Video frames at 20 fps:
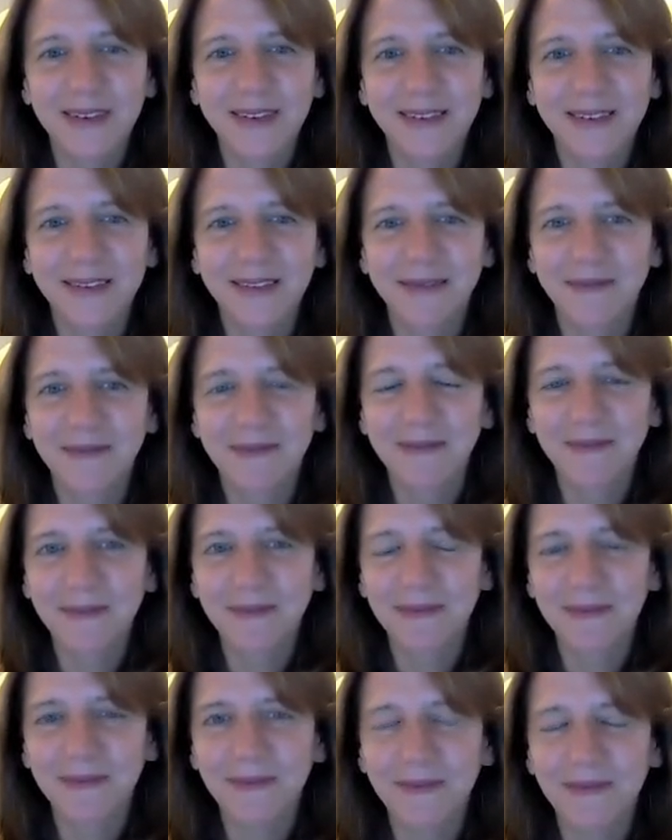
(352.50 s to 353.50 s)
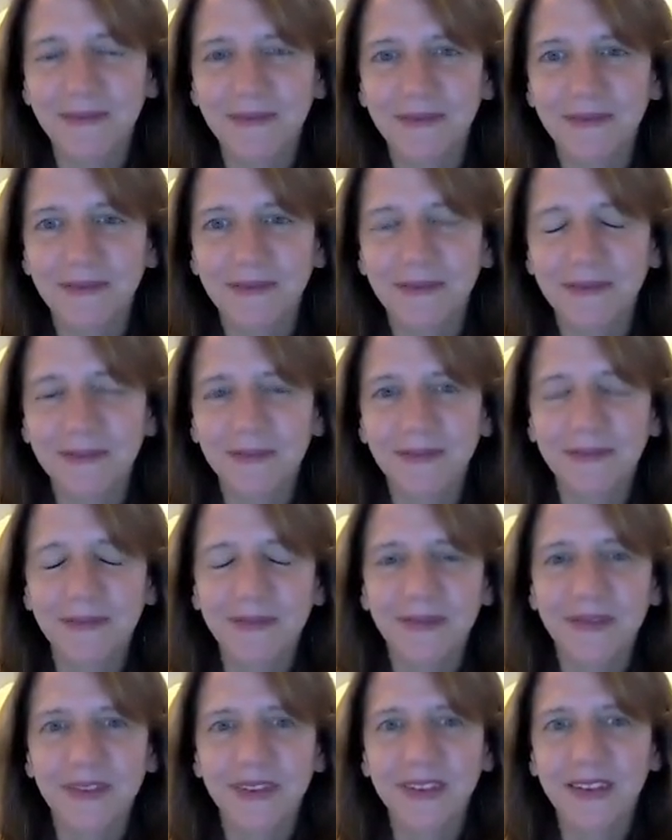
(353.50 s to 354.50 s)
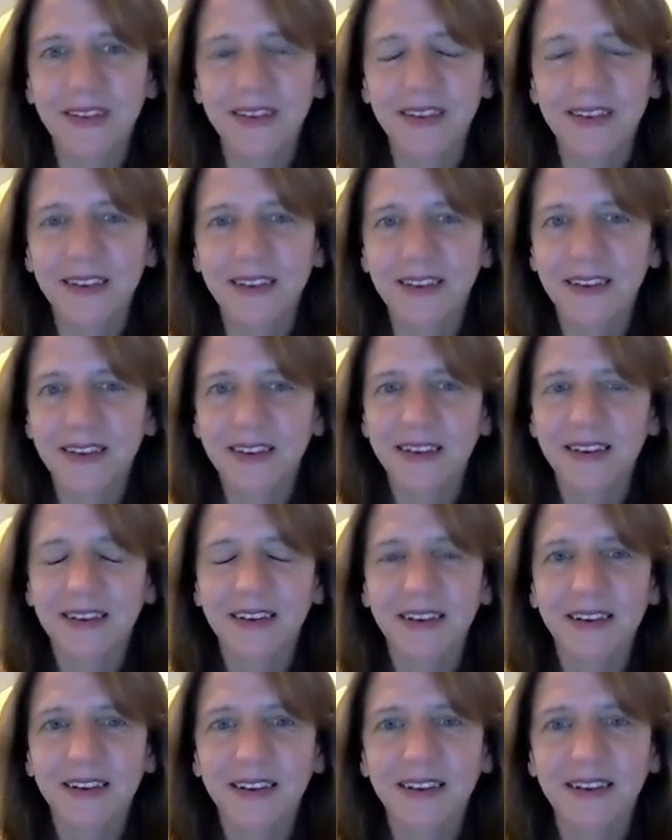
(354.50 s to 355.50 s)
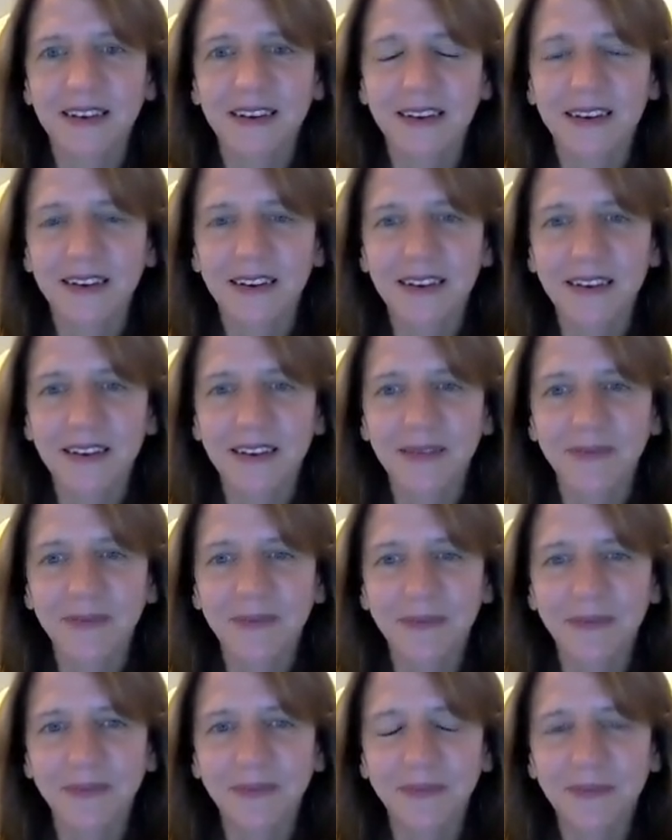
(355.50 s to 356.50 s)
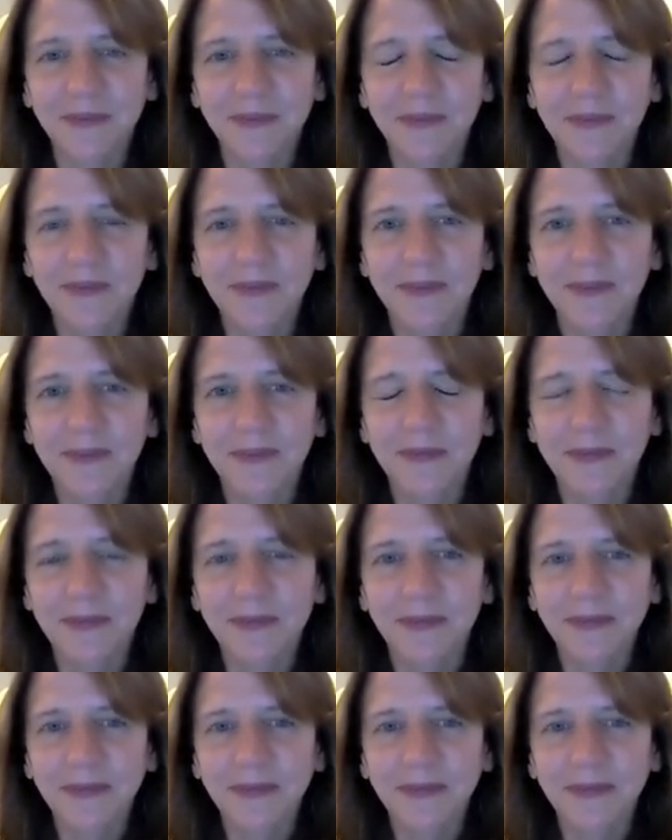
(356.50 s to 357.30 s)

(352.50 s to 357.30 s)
(silent)